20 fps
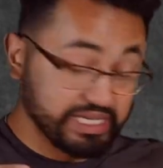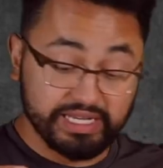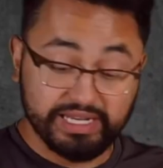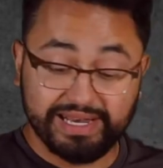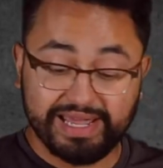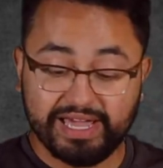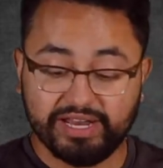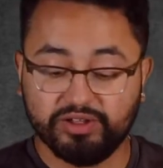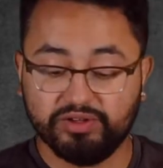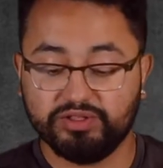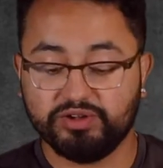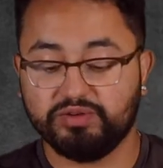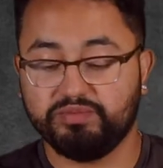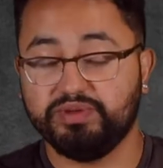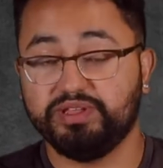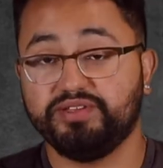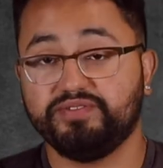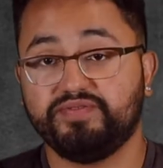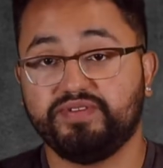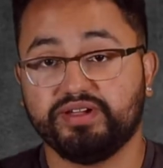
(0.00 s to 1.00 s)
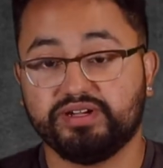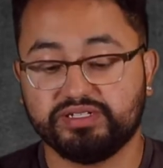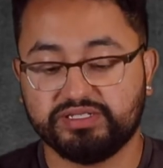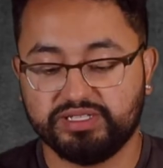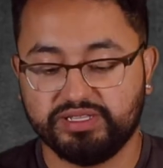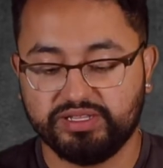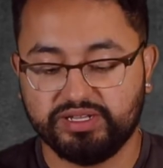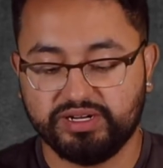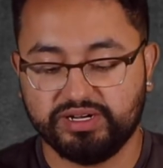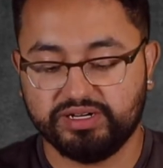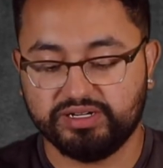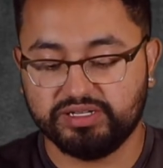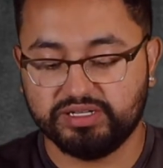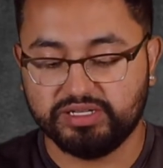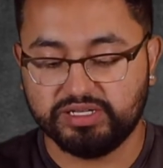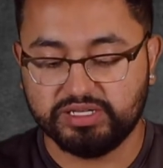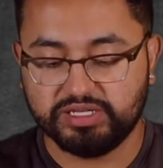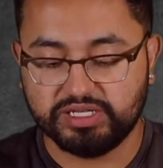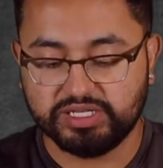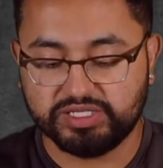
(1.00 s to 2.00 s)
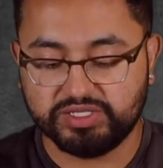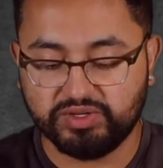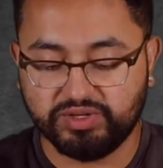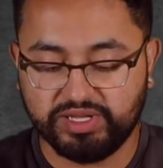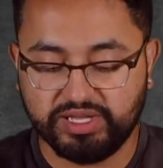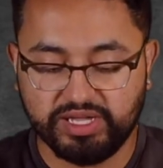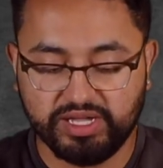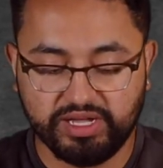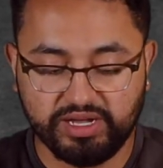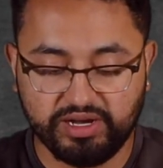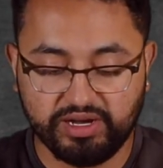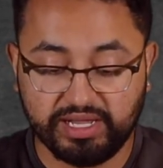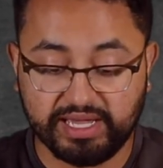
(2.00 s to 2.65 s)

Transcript: I did not know there were minifigures in there. So here,